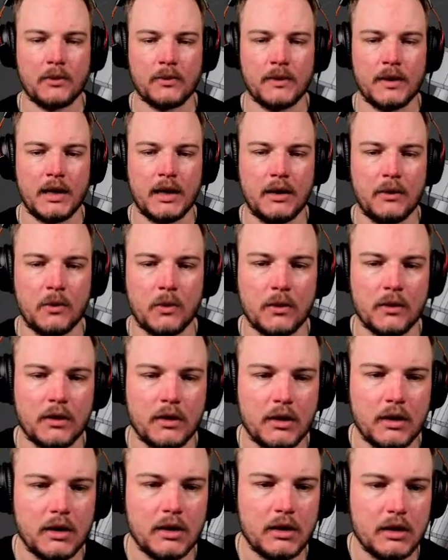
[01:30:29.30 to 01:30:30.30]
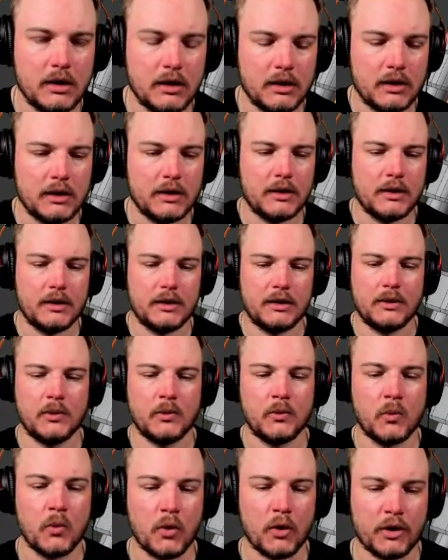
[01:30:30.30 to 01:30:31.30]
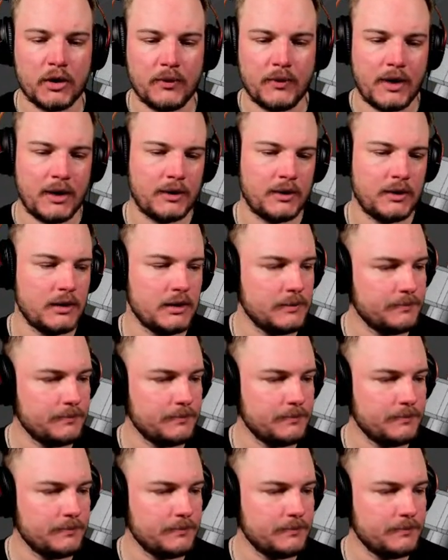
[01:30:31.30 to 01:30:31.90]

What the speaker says: that or work around it?